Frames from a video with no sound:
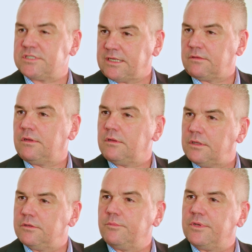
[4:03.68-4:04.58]
sector
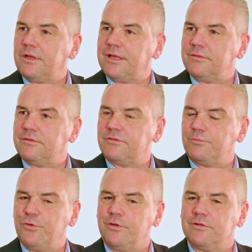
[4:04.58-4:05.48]
a little bit. I had this
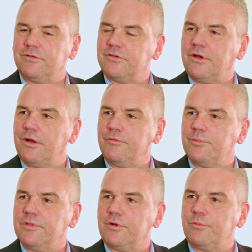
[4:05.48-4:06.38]
burning desire
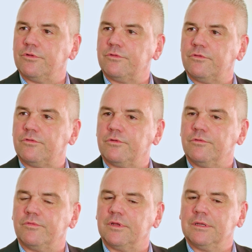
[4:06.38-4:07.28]
in me that I wanted to sort
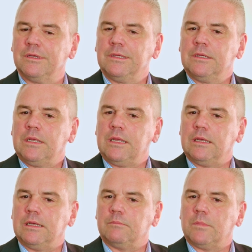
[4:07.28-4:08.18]
of
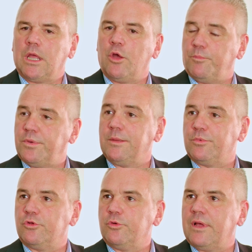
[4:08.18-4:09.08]
help
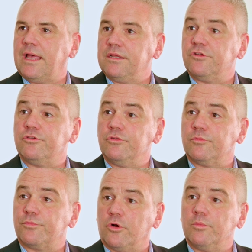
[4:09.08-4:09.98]
people who had
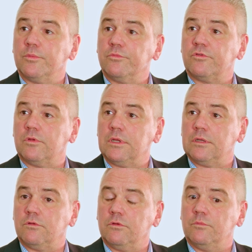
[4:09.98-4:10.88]
issues and problems
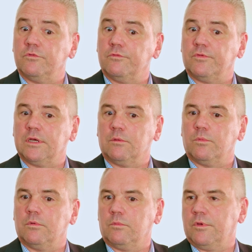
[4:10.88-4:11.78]
in terms of
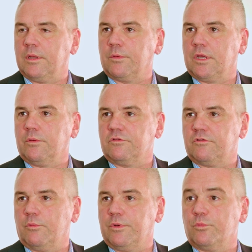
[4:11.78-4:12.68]
where they were going, and
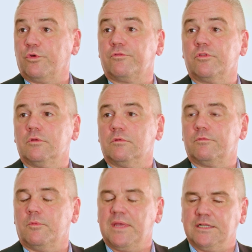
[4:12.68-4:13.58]
so I went and worked
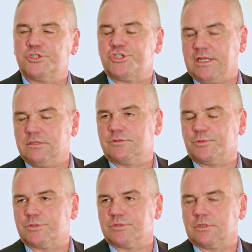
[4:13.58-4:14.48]
for Men's
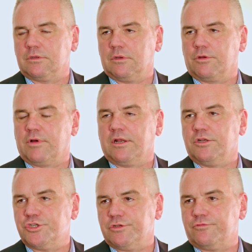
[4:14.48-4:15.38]
Sheds, which was a great
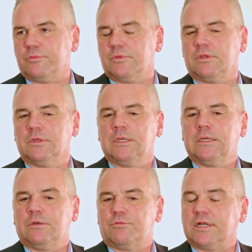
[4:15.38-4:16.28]
initiative from the
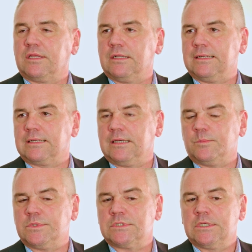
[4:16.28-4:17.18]
Rudd-Gillard
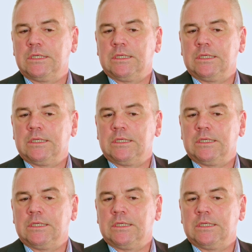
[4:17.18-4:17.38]
governments,